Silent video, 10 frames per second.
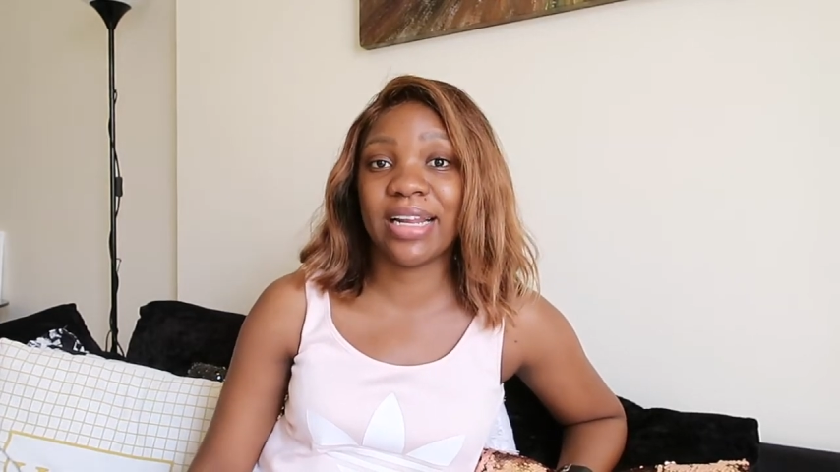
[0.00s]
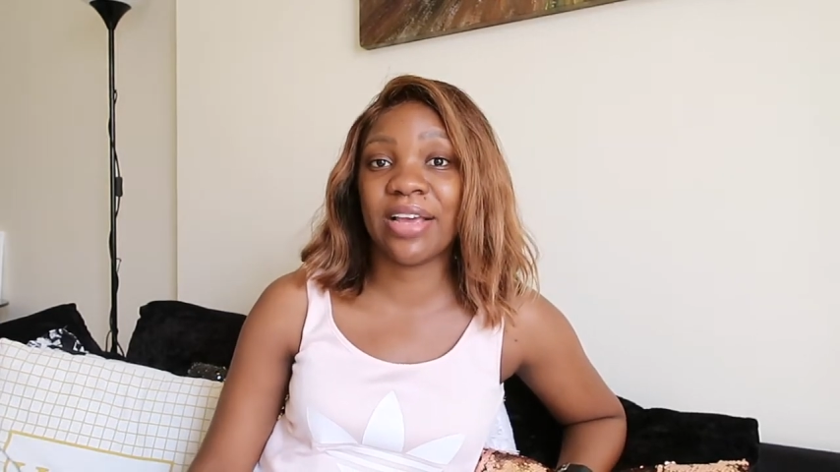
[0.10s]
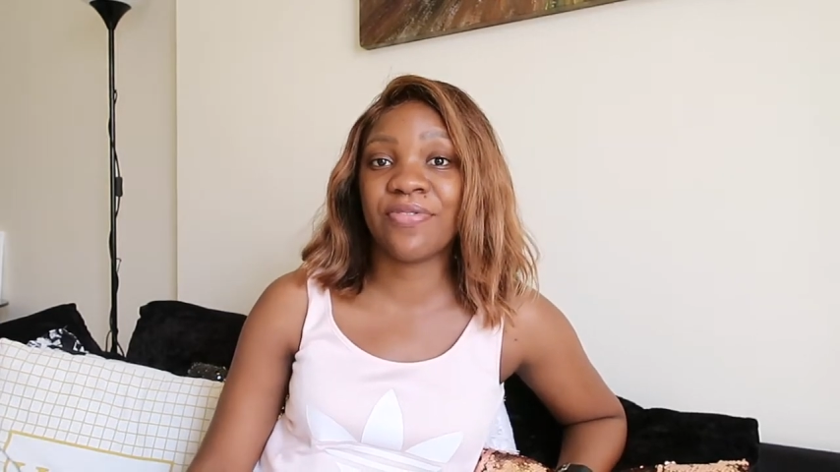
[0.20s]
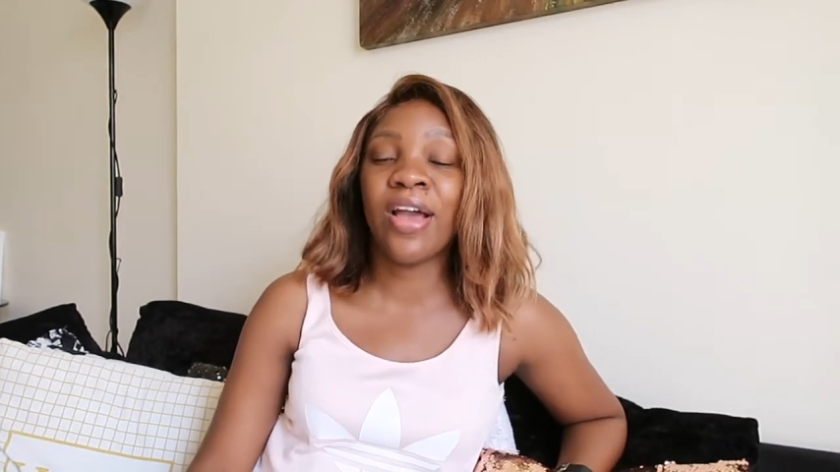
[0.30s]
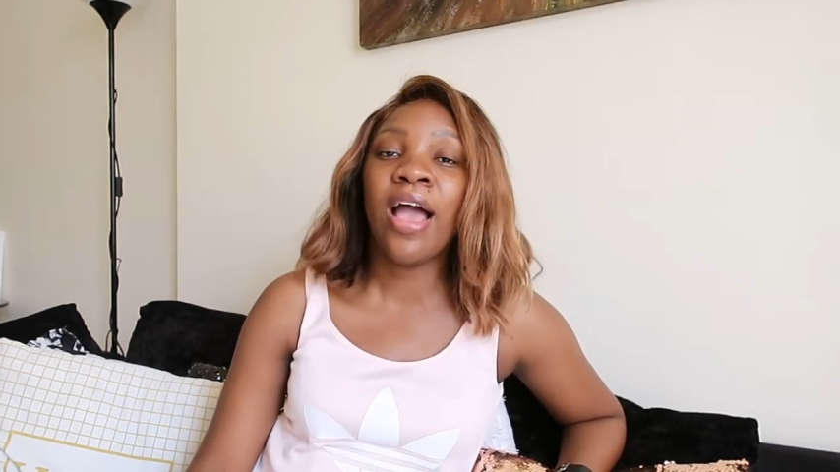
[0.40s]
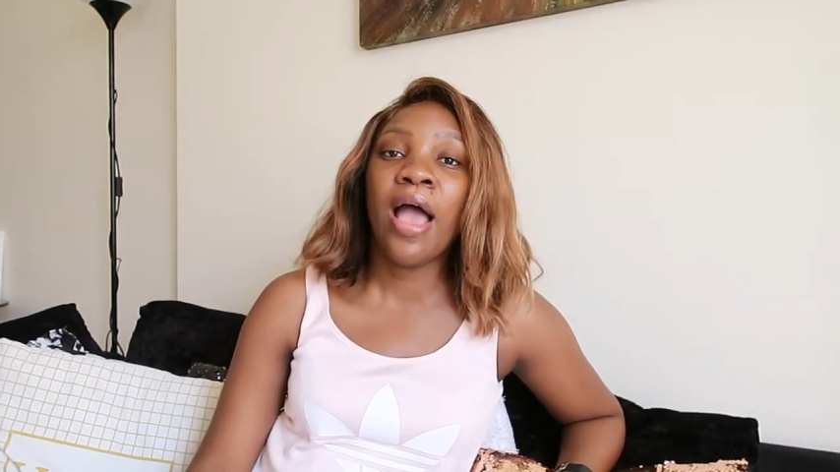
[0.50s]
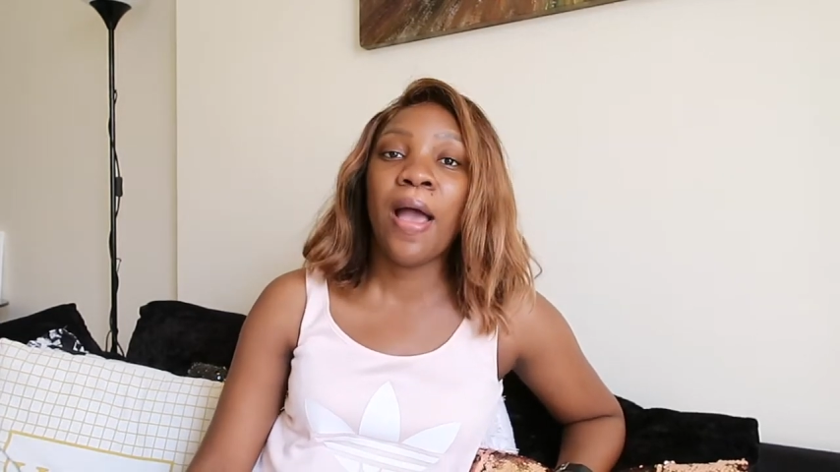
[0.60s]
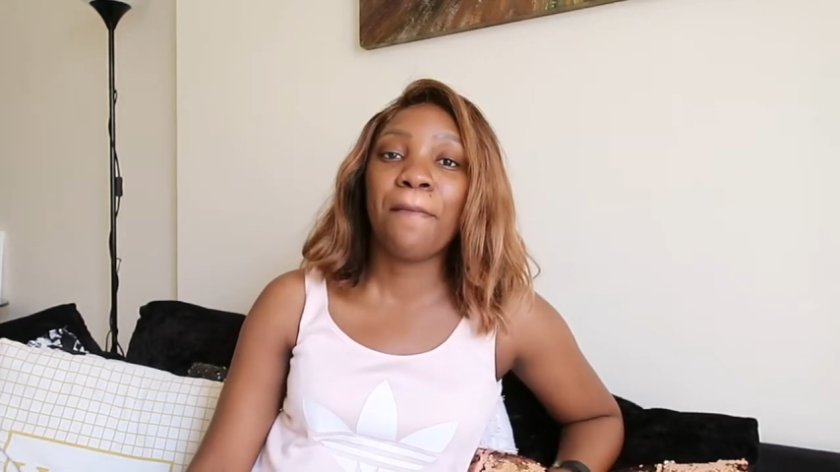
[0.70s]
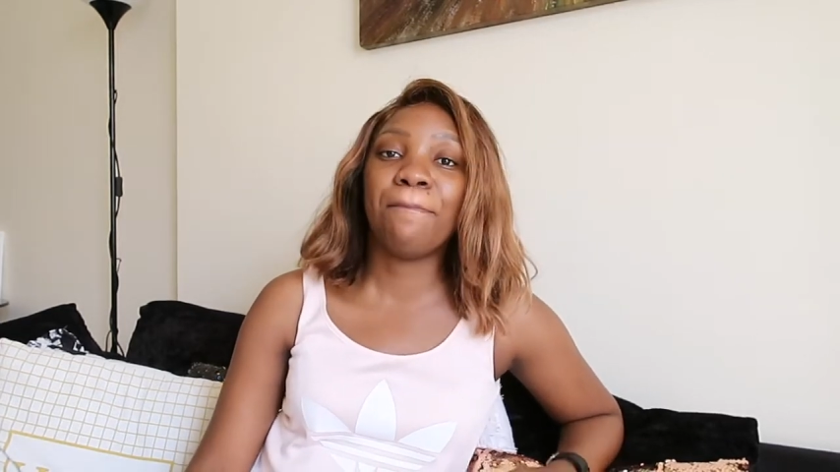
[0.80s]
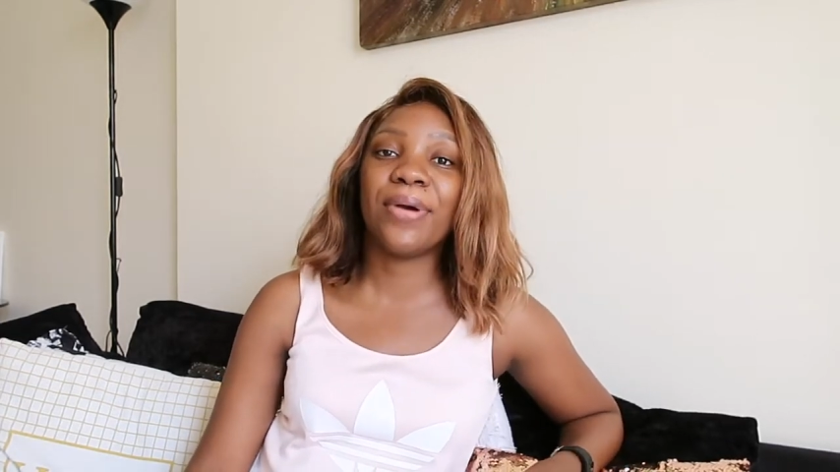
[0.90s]
life,
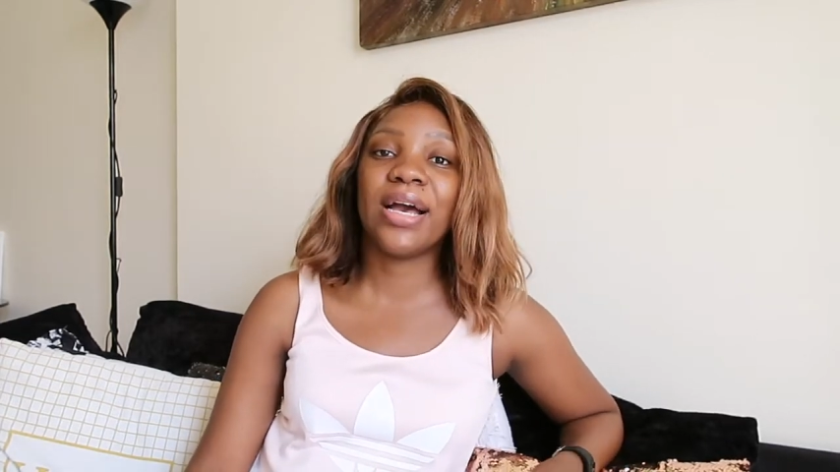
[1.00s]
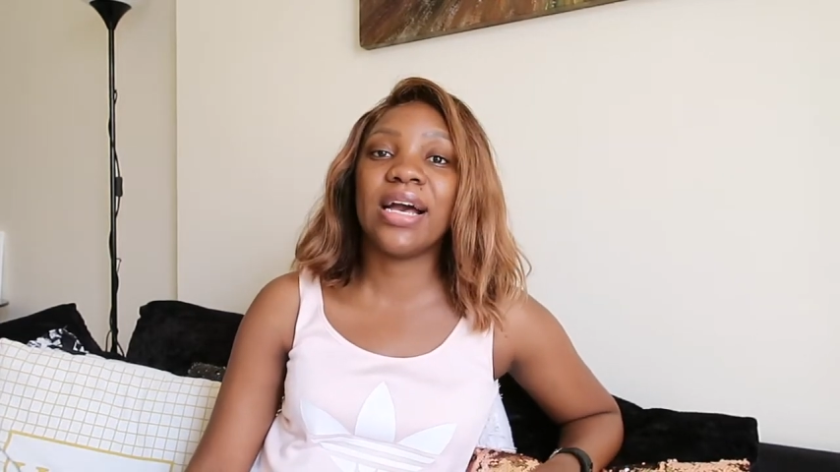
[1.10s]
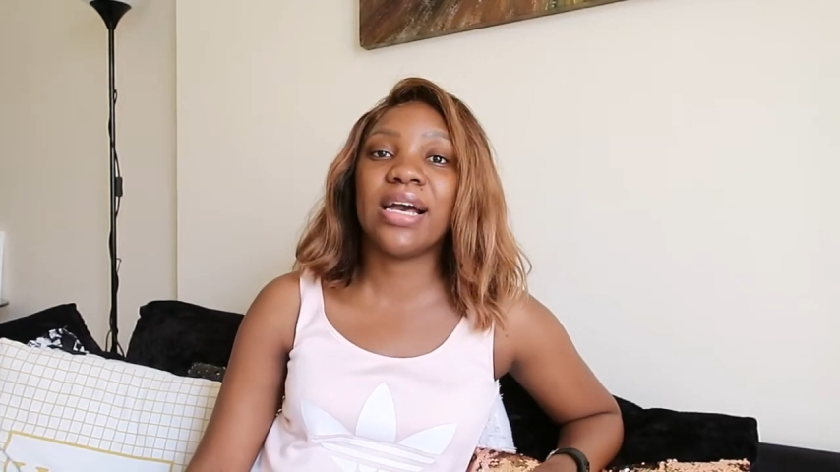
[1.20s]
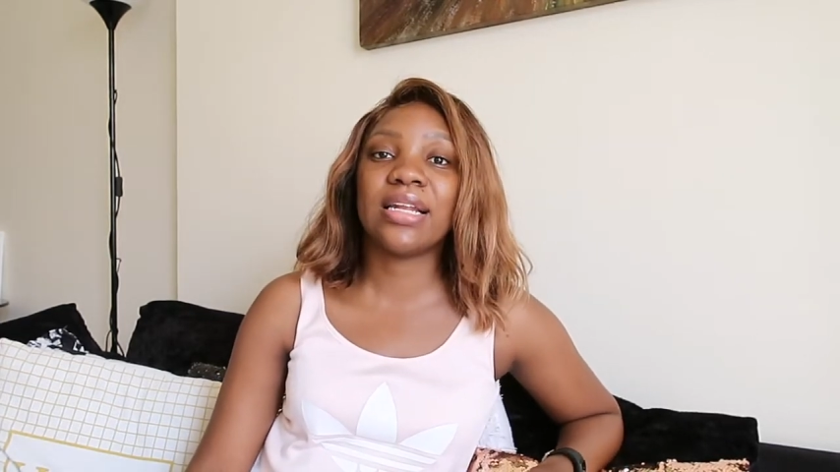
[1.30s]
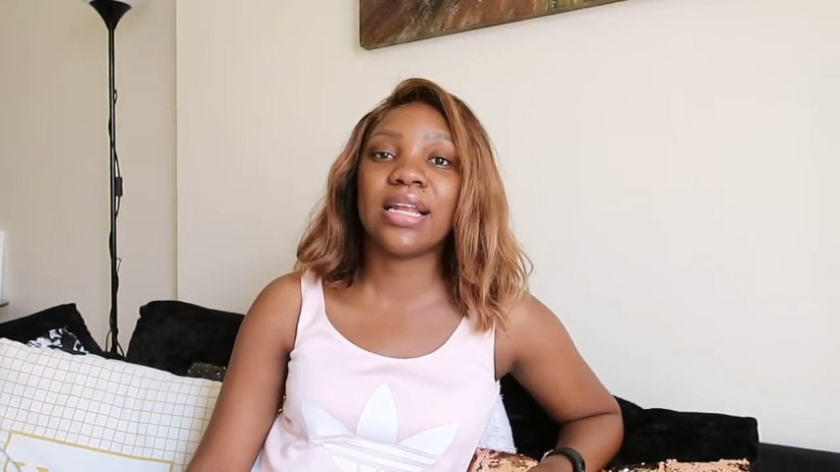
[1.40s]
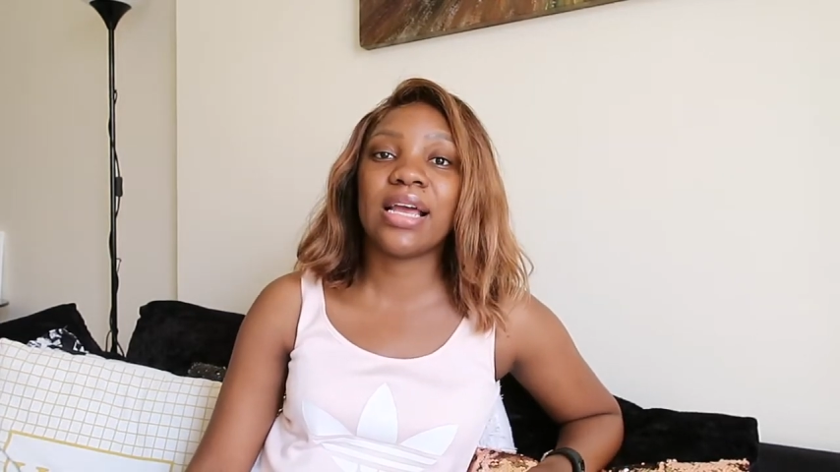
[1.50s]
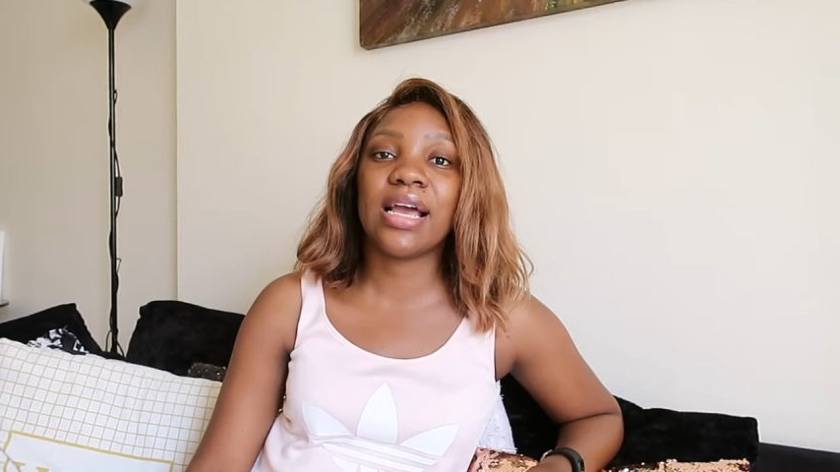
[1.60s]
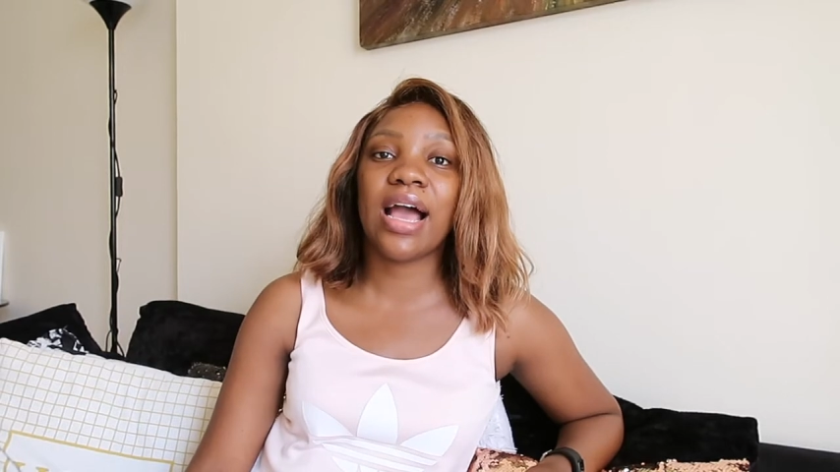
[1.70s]
but